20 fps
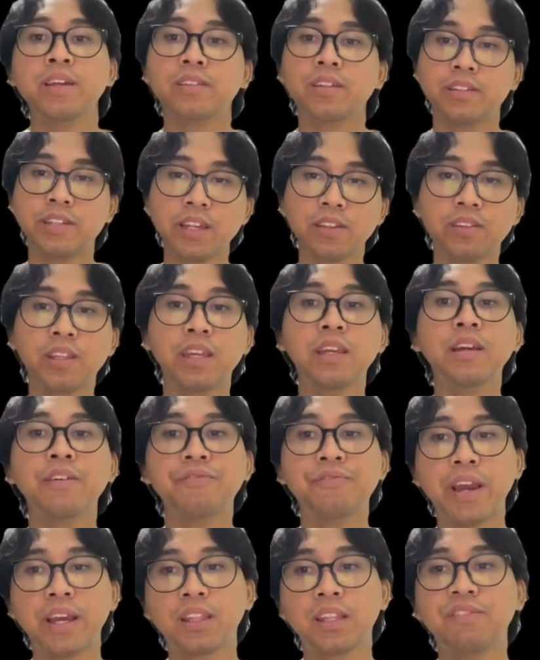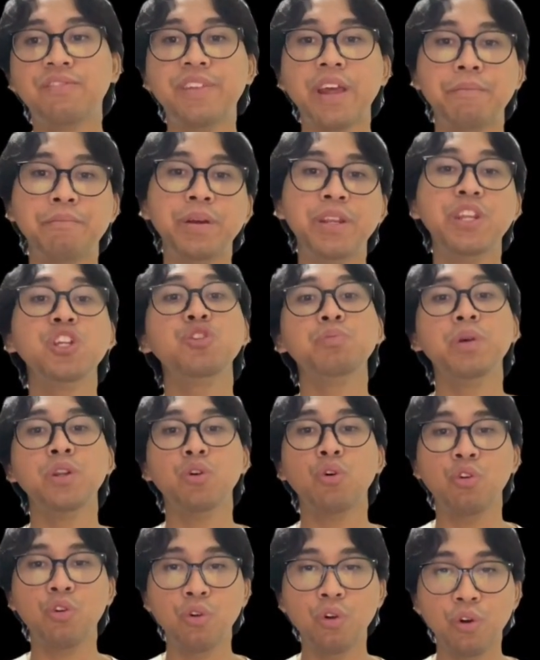suggesting effective debt
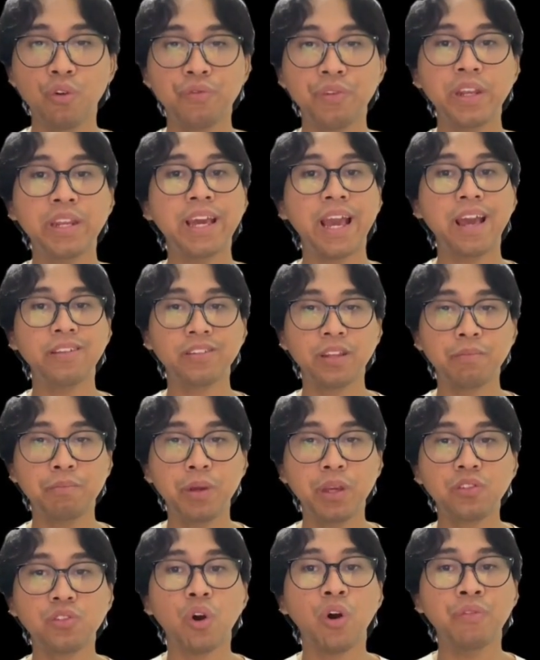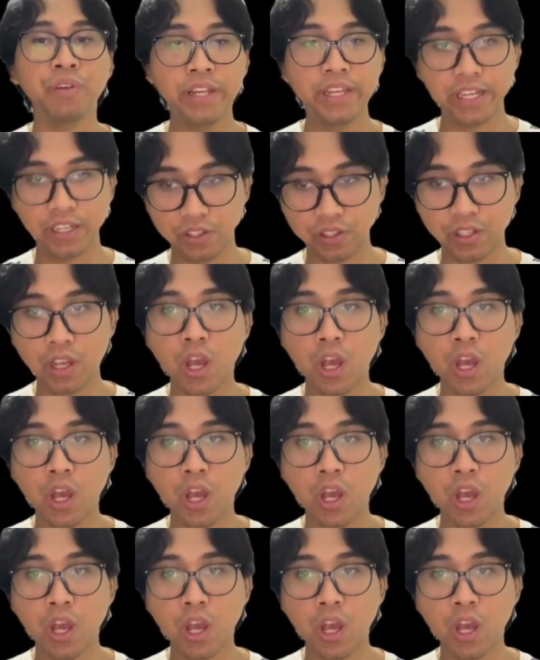management or growth in the asset base over the years,